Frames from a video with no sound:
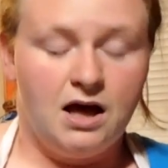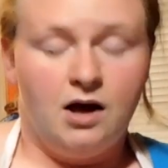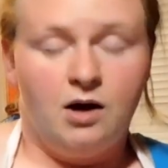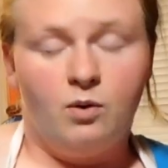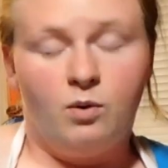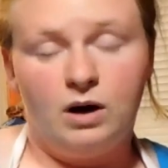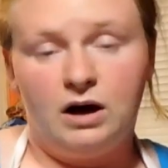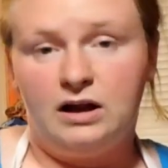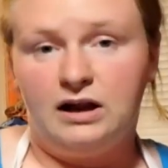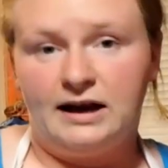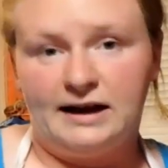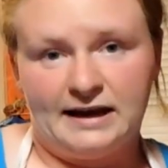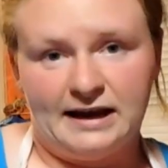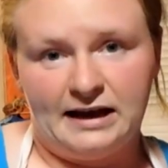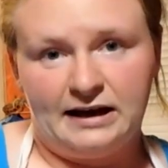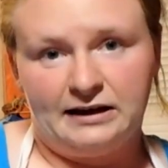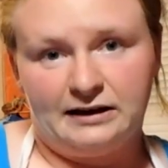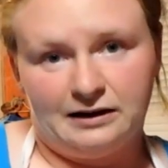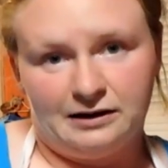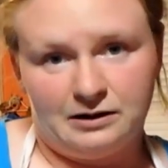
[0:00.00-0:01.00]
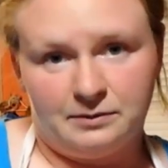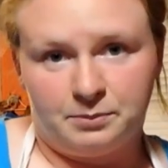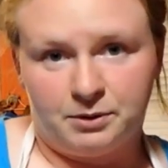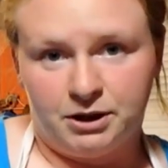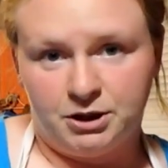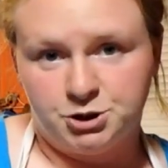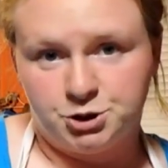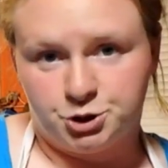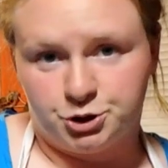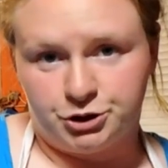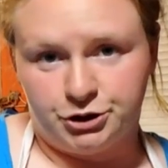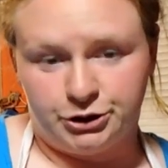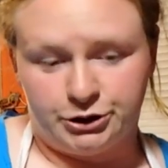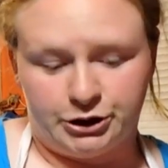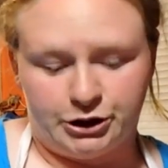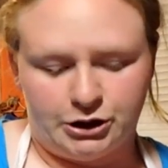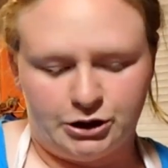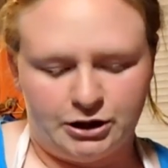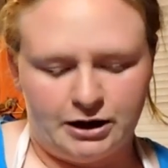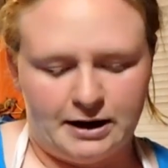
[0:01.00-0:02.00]
well, I canned it in a pressure
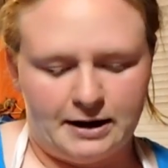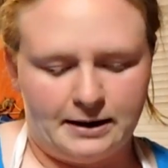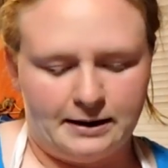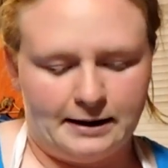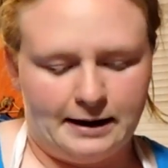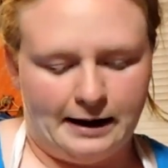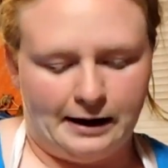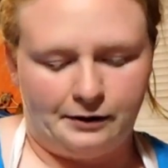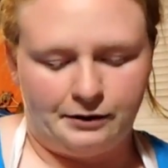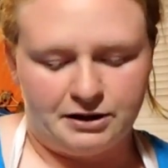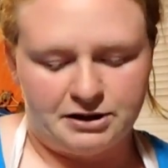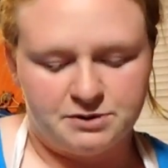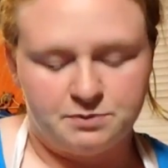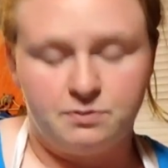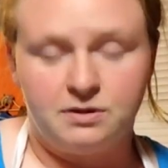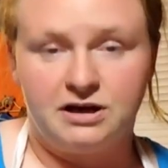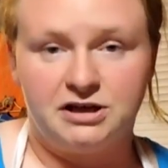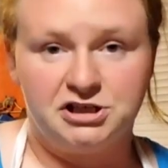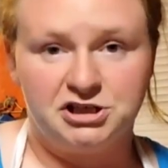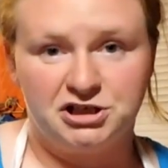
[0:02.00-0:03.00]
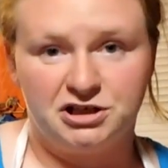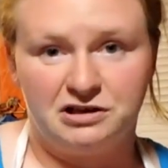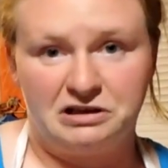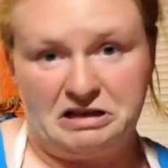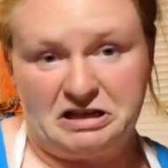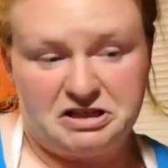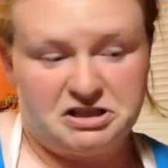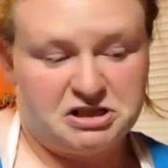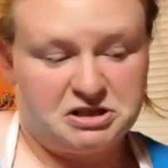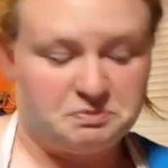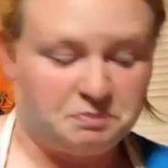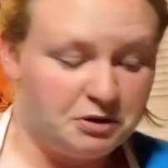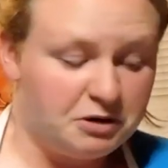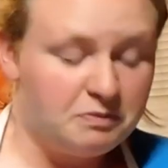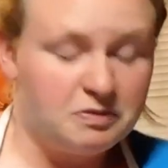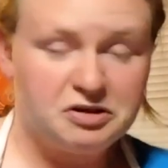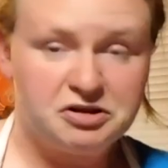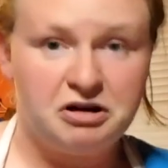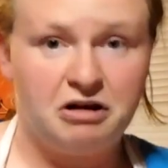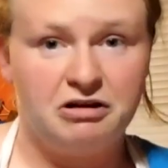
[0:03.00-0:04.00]
cooker and now it's mush, and this is pretty
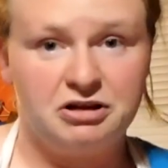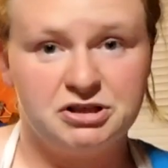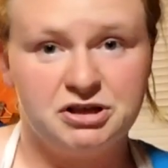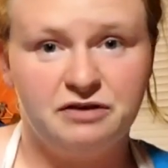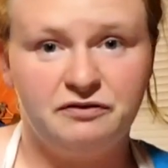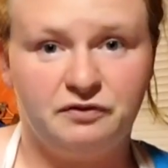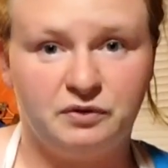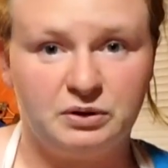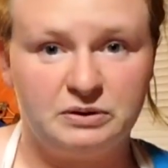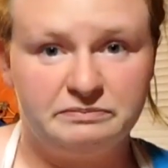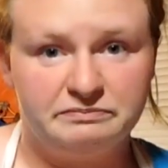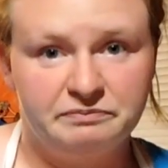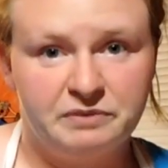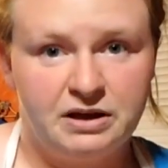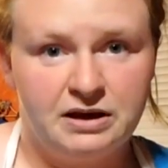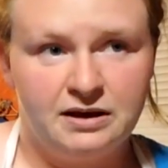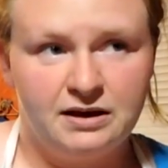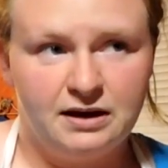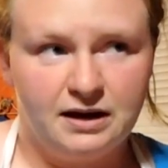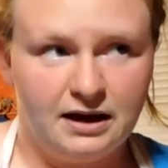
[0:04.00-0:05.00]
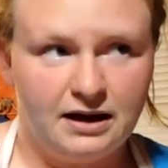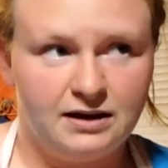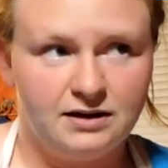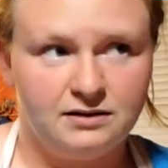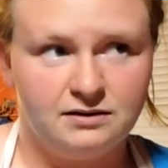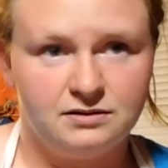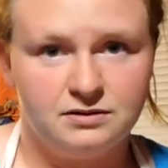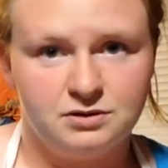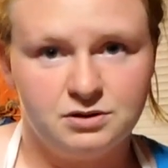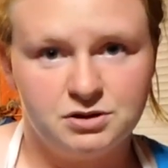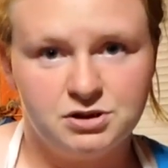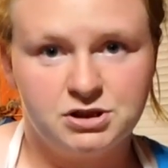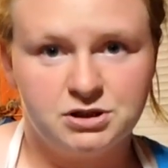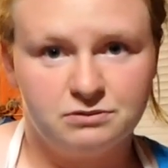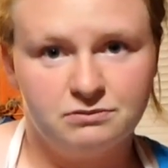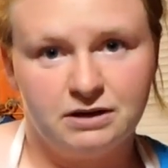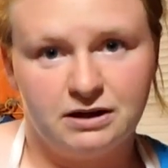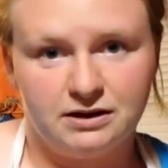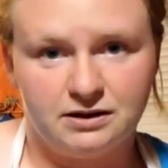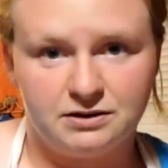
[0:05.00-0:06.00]
much all it's good for. And
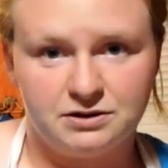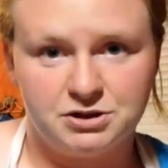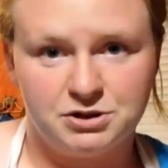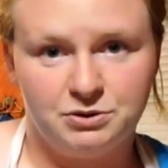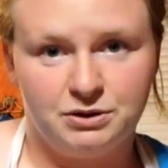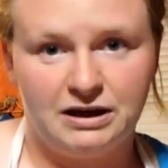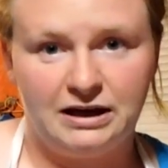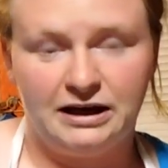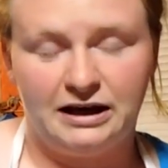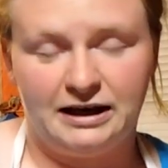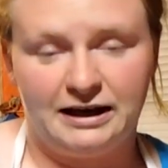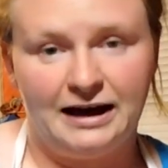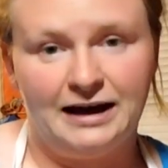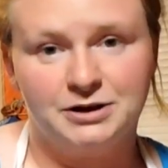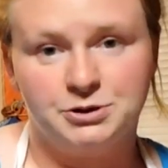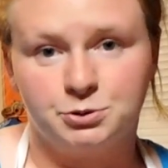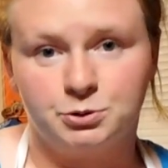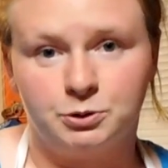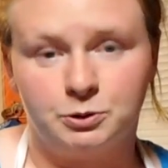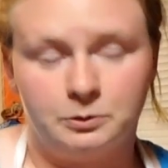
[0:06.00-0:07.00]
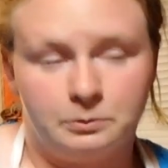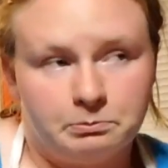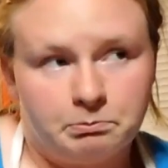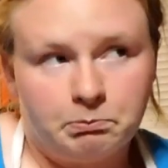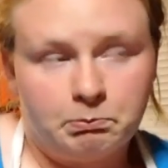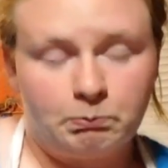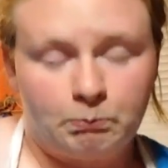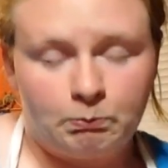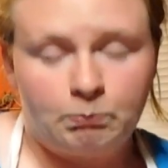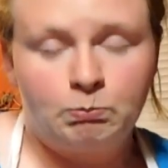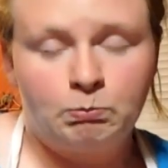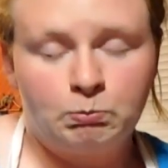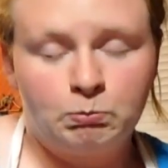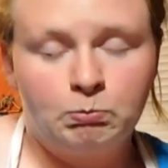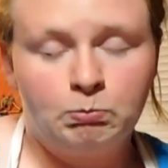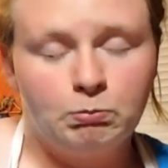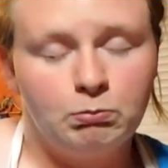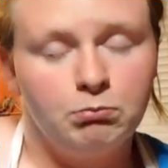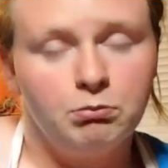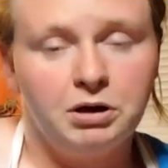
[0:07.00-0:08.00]
zucchini casserole.
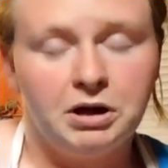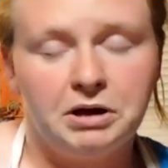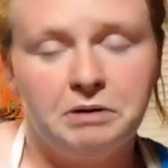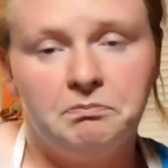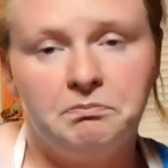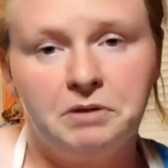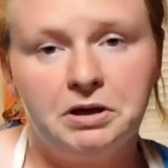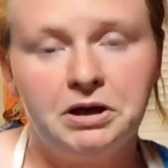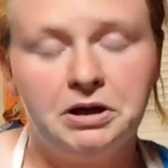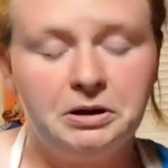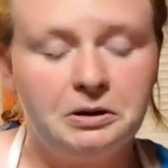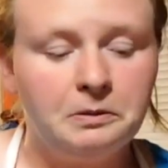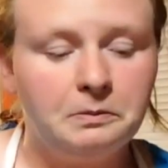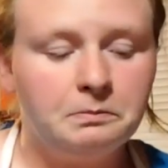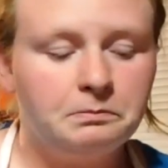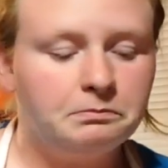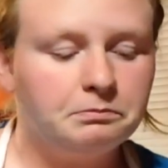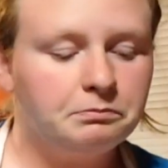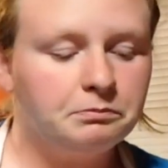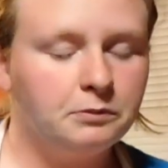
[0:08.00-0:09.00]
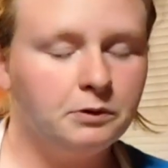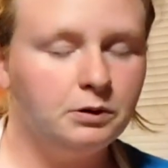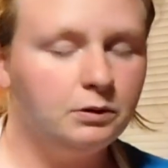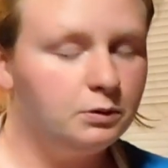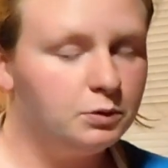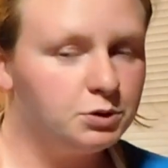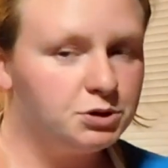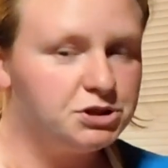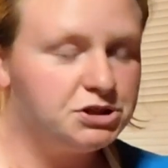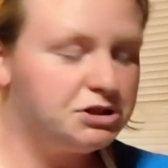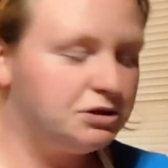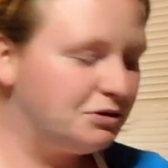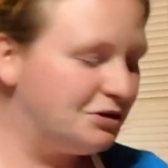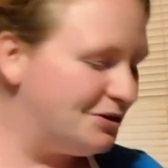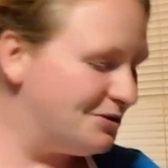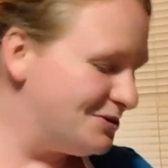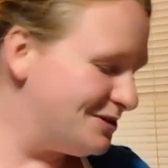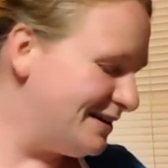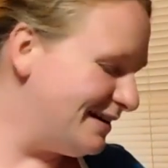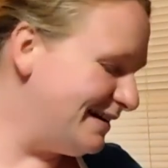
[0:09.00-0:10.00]
But, you know, we're still
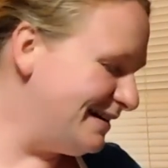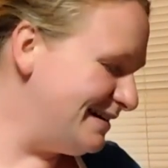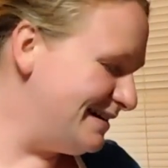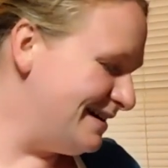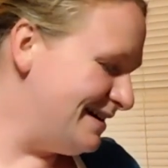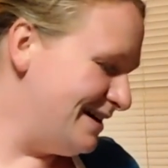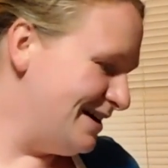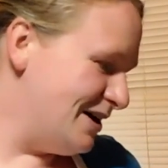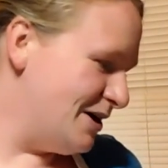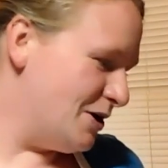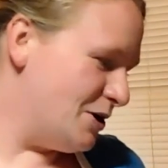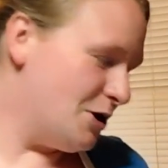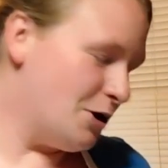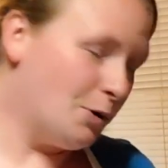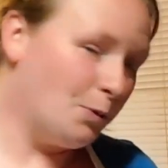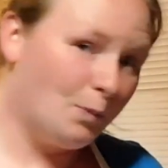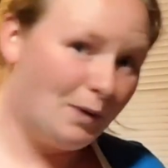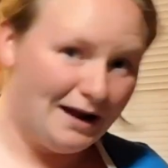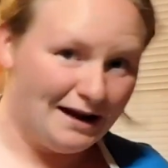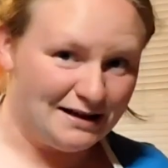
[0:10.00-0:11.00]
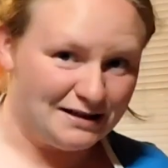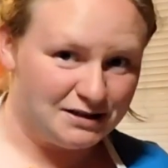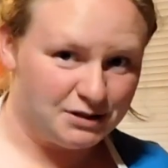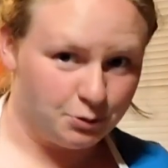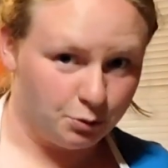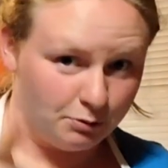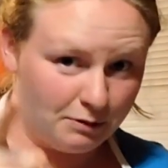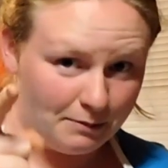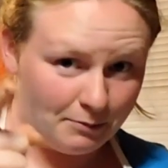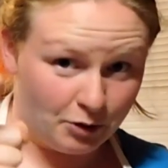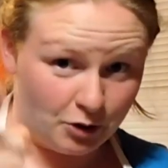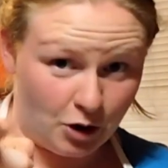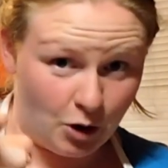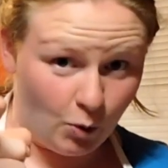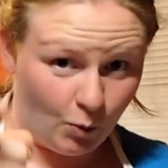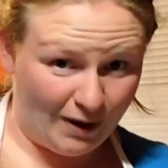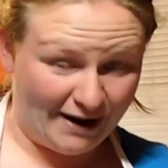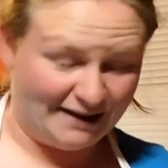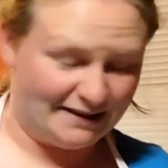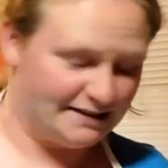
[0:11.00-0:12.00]
using it. No waste. Remember, no
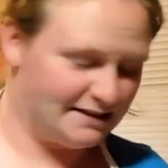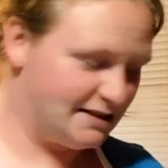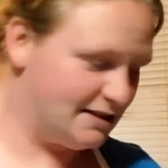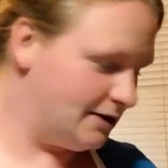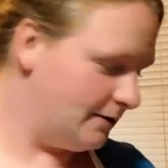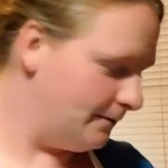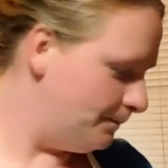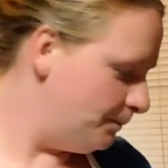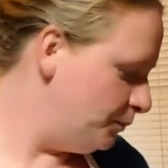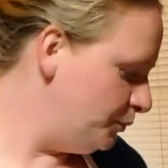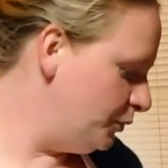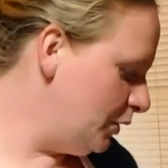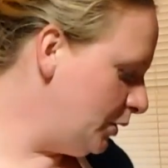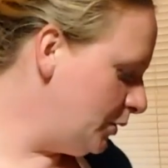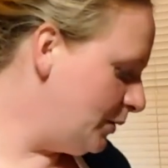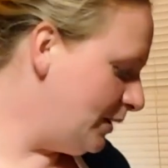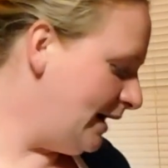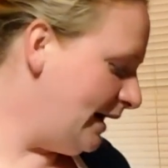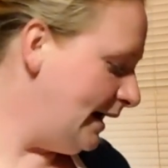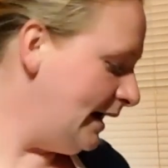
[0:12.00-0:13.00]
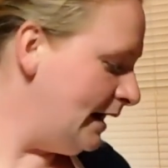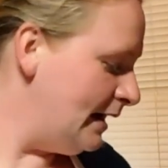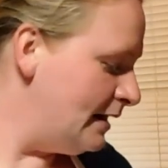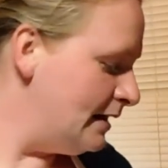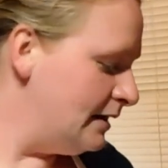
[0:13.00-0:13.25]
waste. Okay?